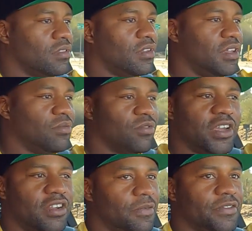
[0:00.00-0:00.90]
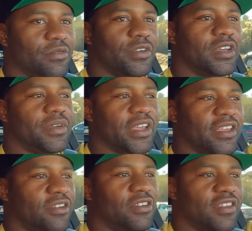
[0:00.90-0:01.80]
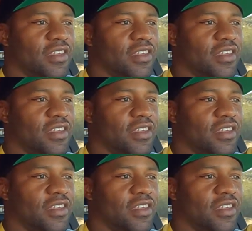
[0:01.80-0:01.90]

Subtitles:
And right off the rip, I can already